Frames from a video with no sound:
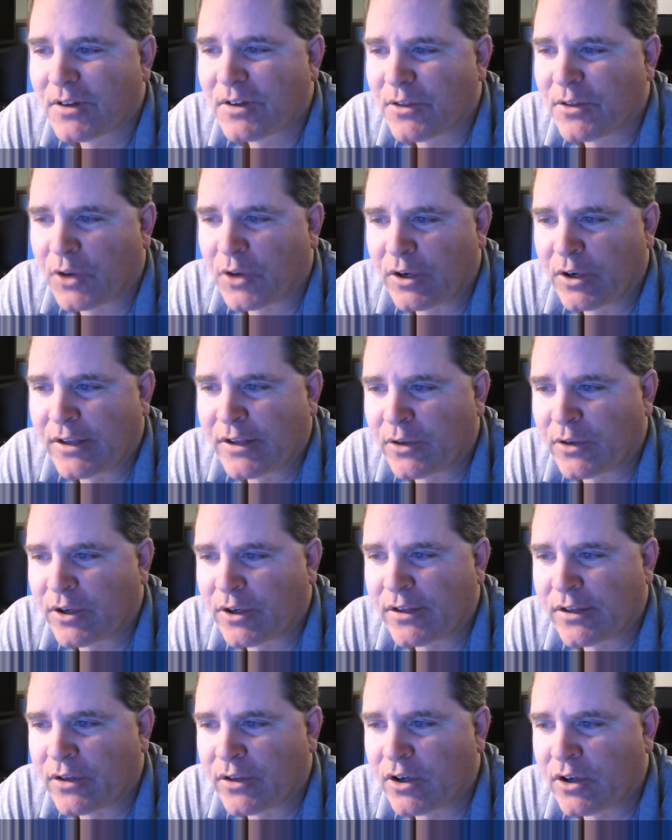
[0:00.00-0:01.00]
30,
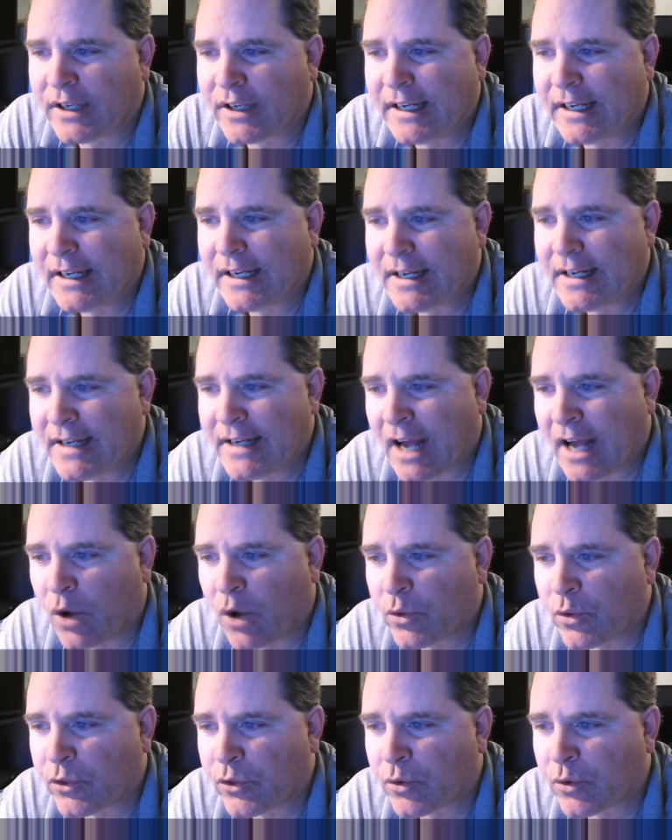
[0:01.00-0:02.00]
30, 30,
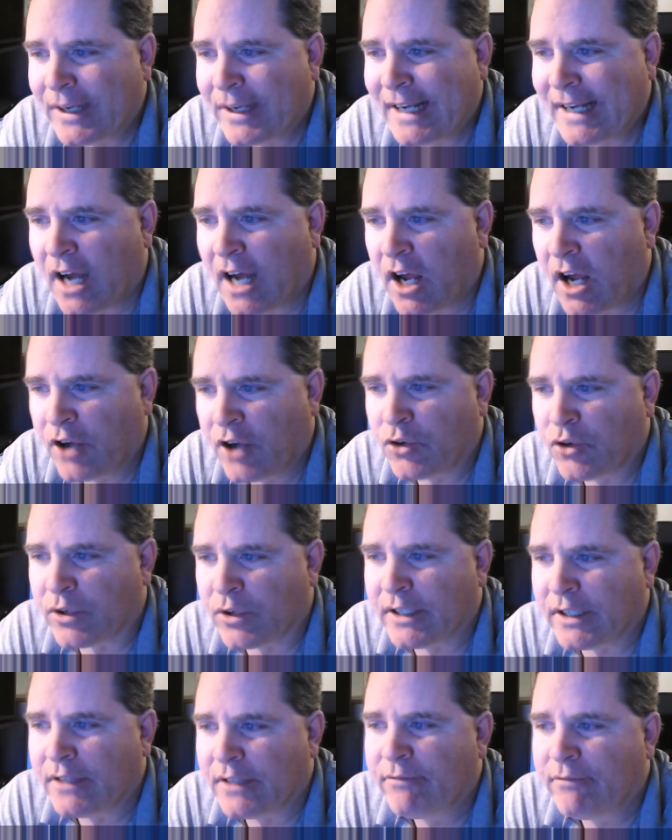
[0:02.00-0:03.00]
now
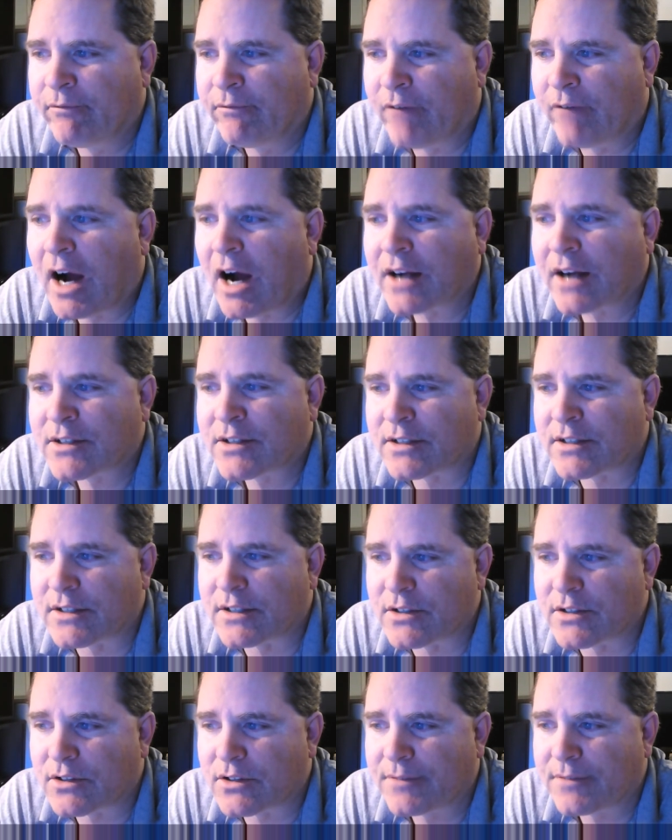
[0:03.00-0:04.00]
300
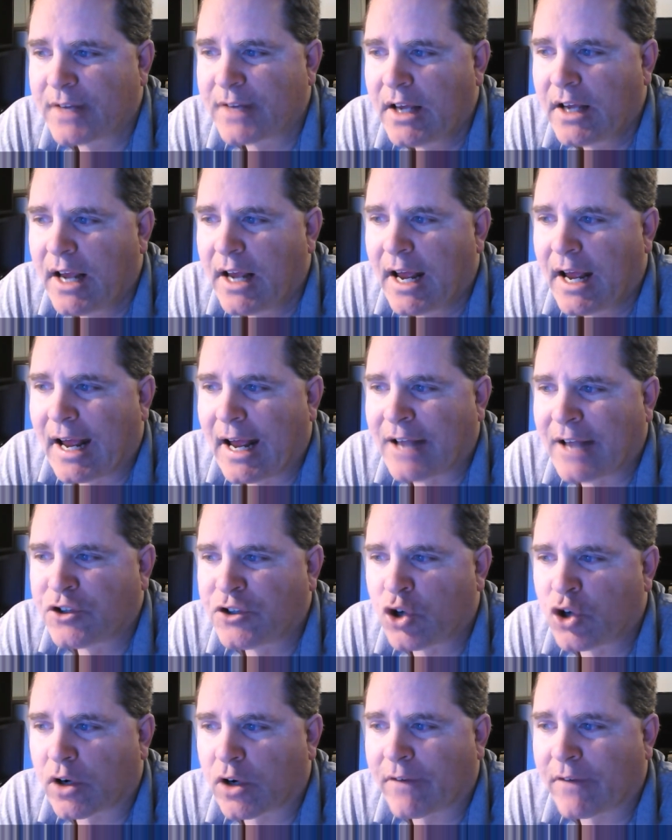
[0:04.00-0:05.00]
foxes, and
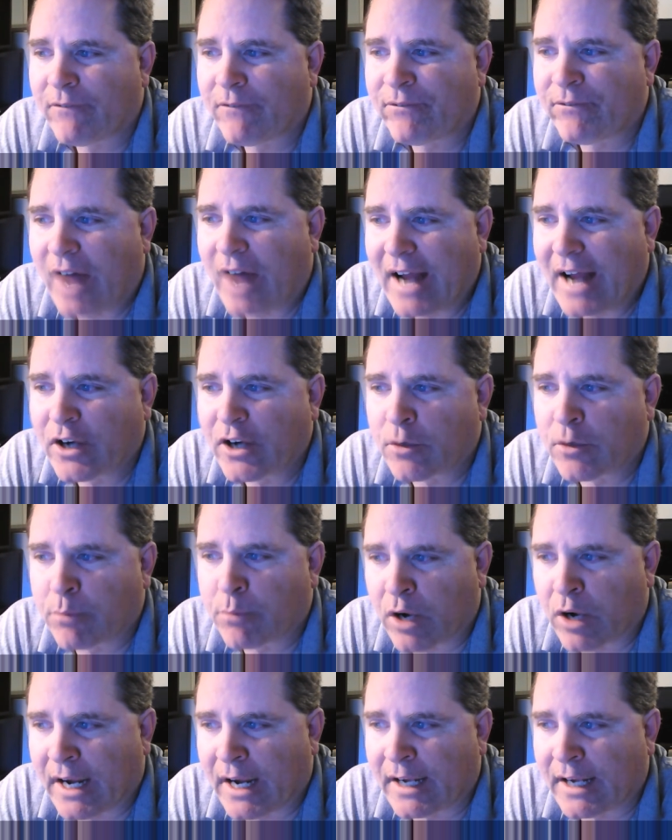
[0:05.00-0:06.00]
took
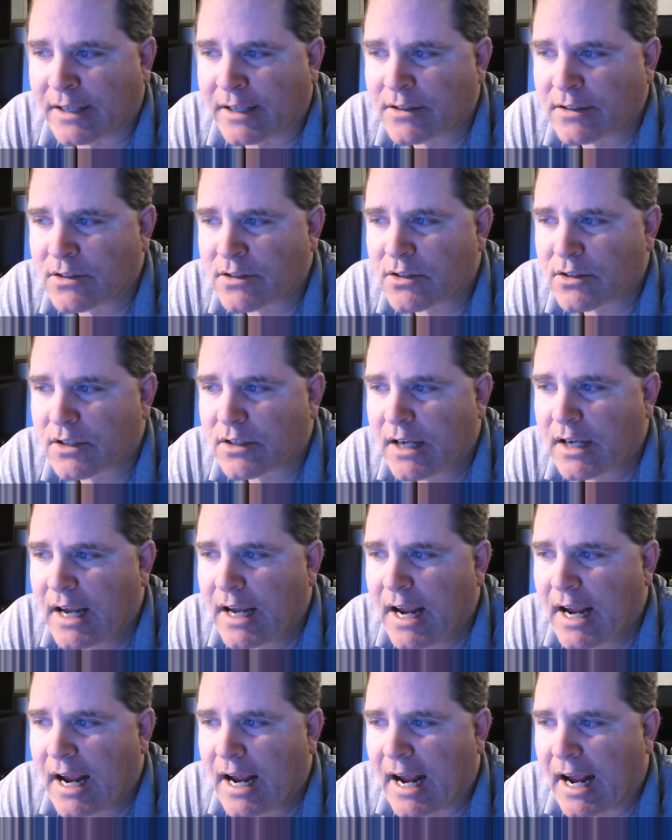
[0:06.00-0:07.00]
firebrands
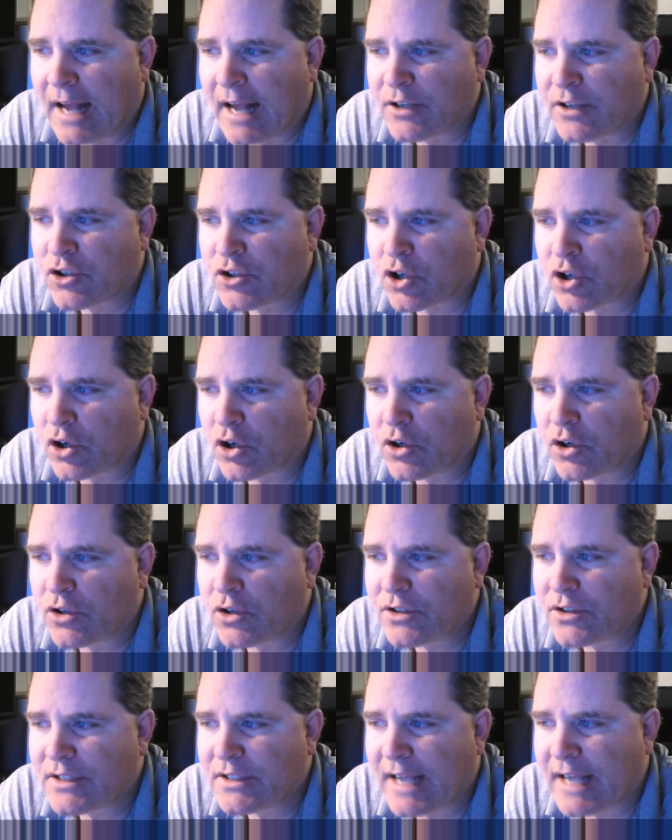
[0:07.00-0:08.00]
and
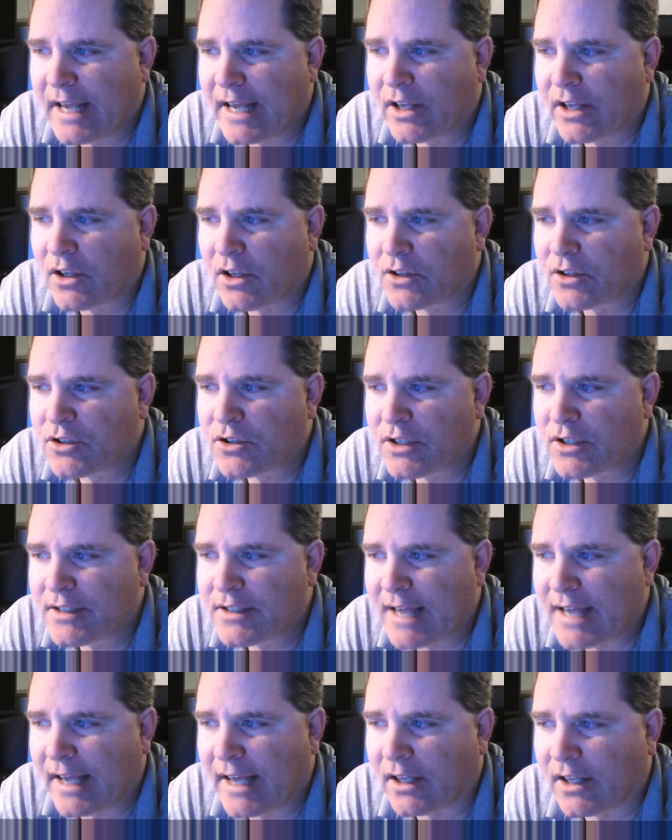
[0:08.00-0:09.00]
turned tail to
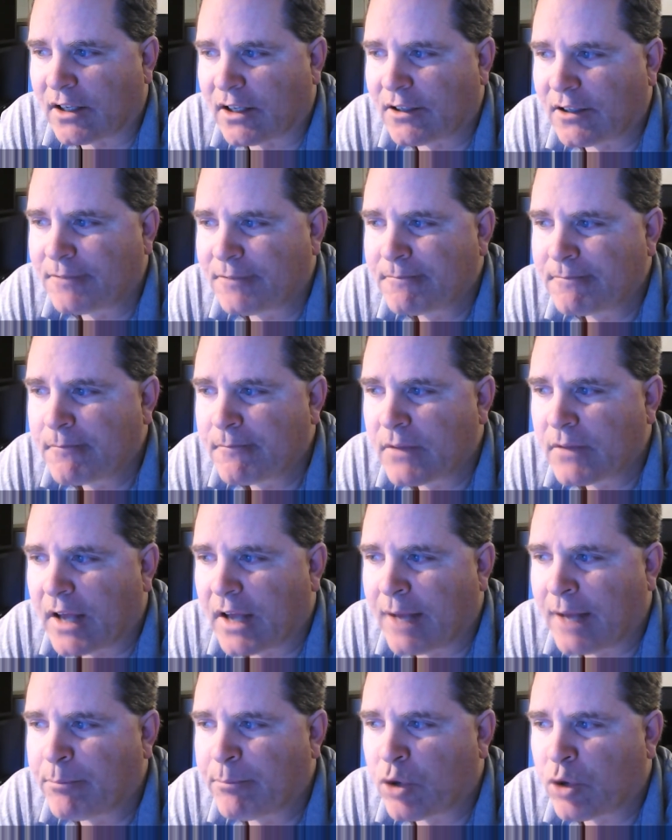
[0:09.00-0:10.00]
tail
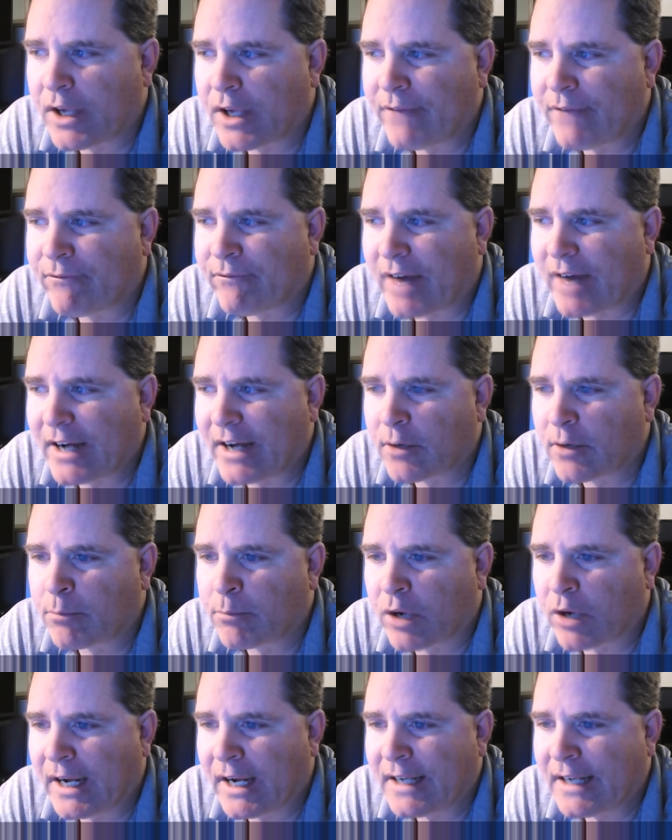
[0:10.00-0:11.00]
and put a
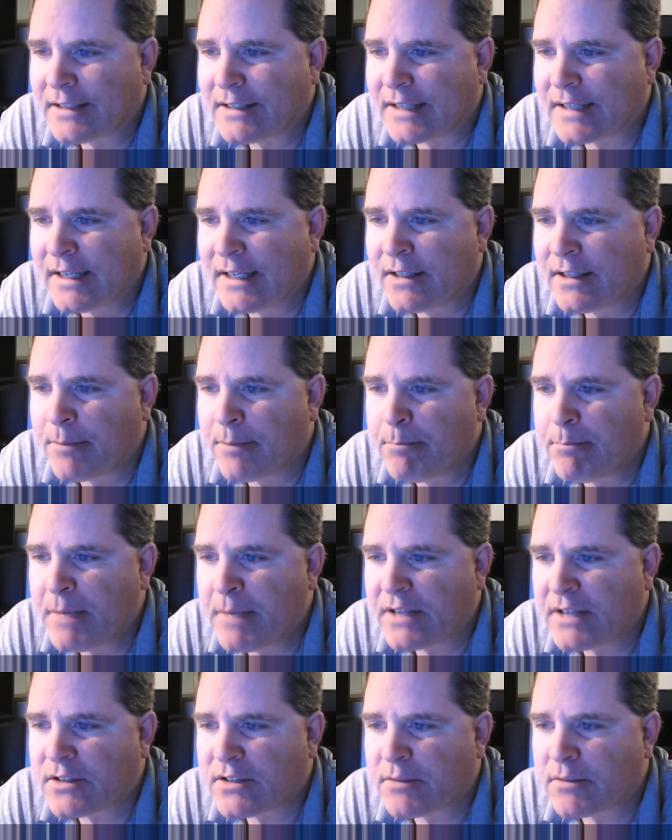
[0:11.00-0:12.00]
firebrand in the
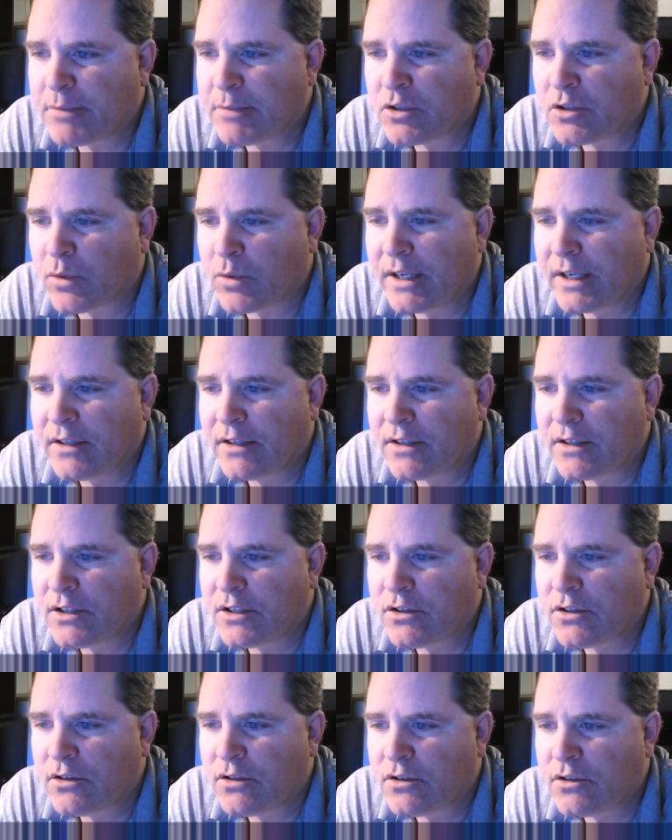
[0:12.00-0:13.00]
midst between the
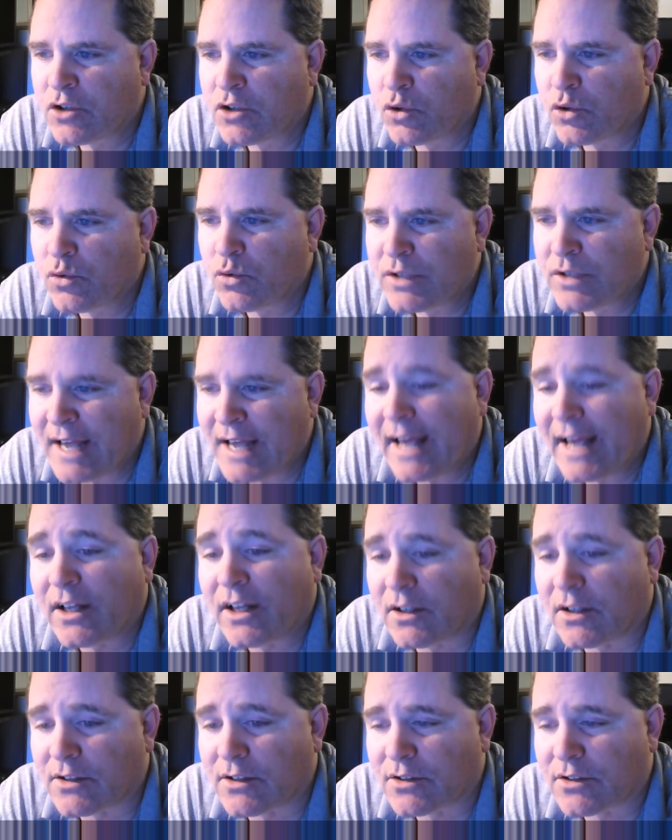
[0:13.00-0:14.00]
two
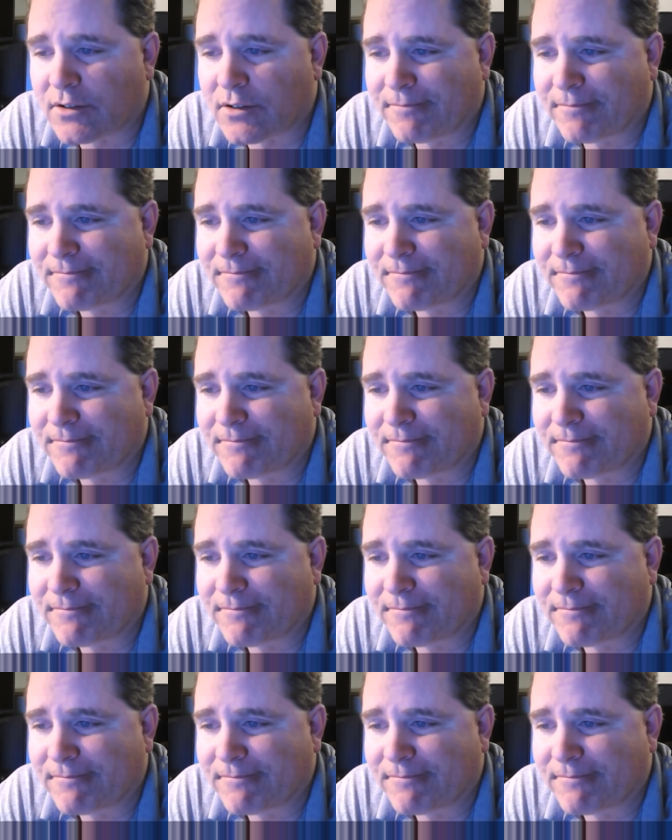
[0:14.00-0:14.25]
tails.